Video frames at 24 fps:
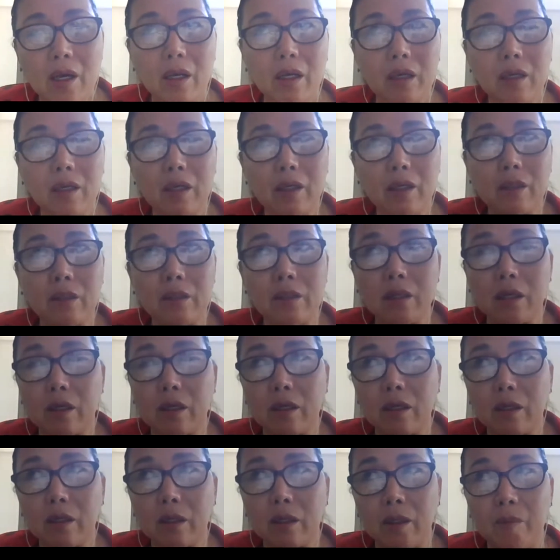and
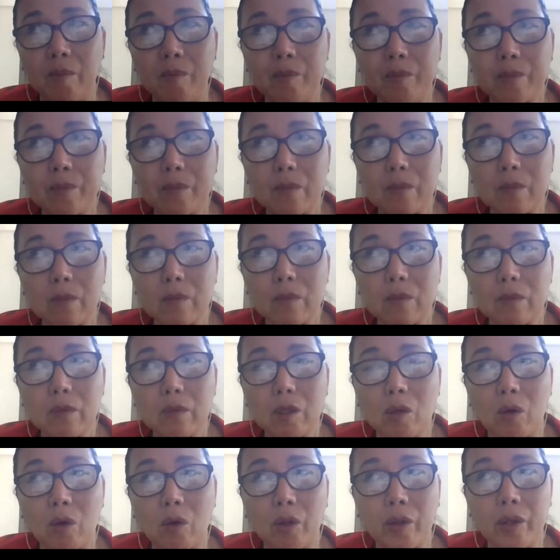
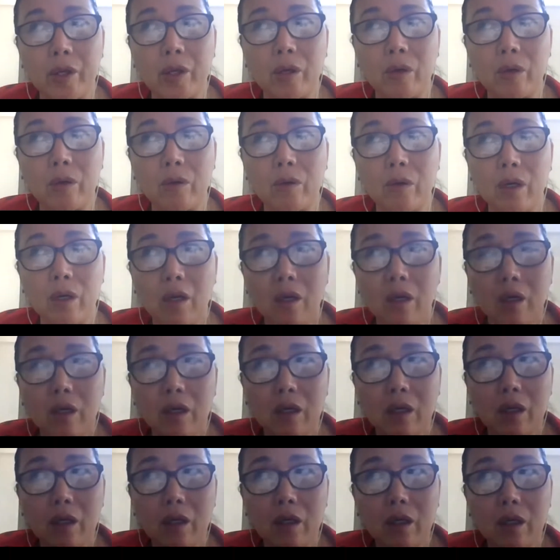although
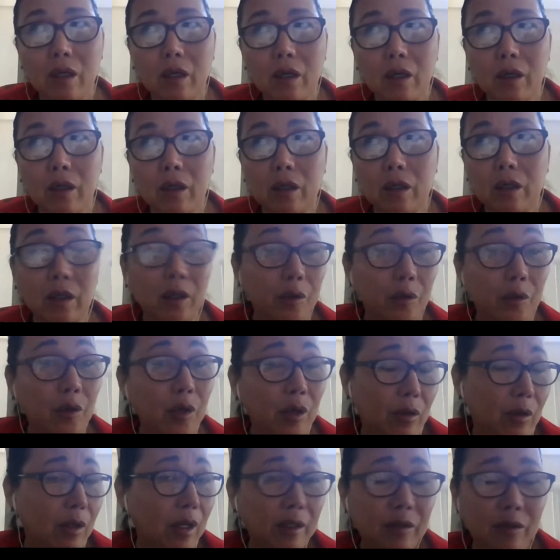
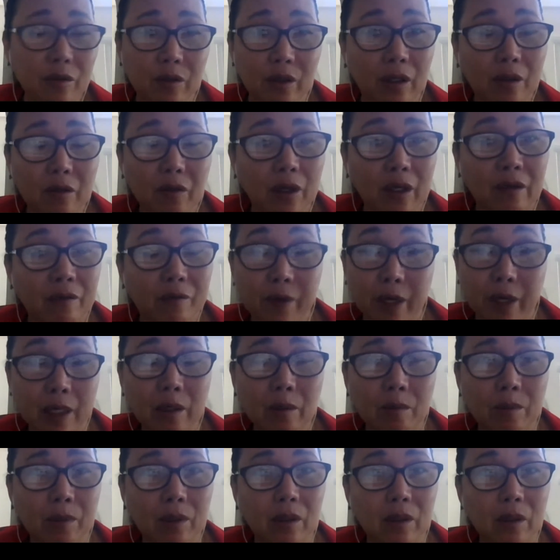there's nothing
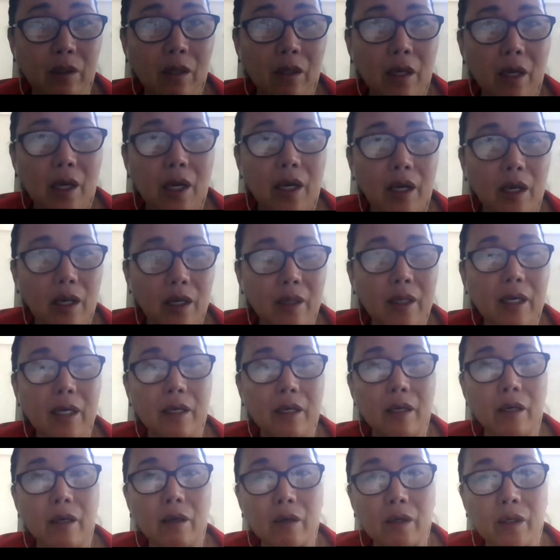available in that
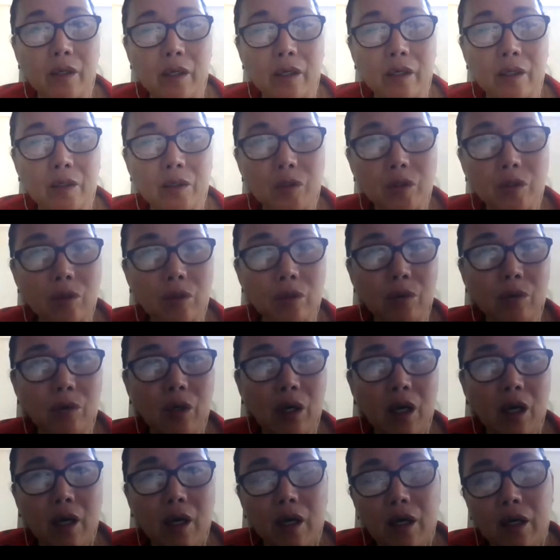area.
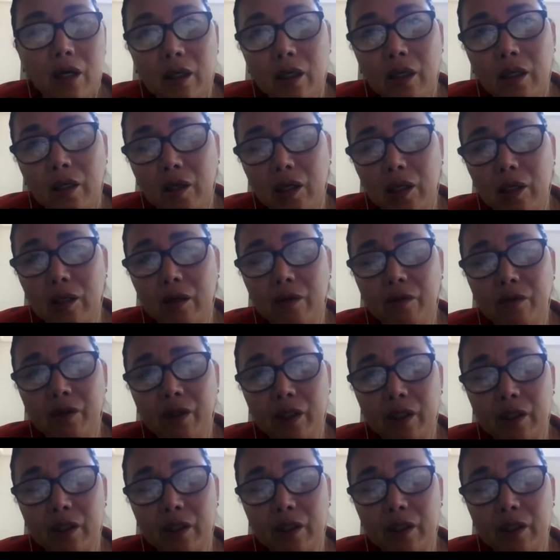So even